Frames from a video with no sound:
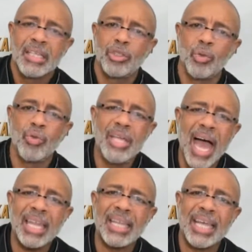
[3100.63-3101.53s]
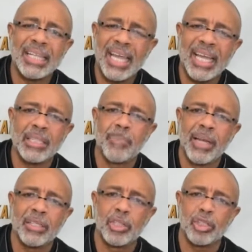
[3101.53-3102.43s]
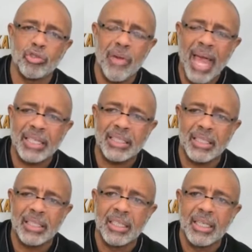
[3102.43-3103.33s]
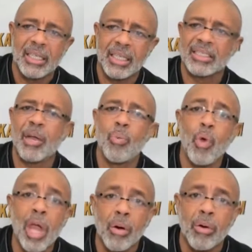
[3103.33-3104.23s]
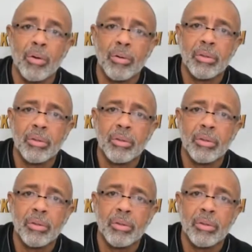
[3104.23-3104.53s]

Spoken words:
Do not let things be a distraction because they will.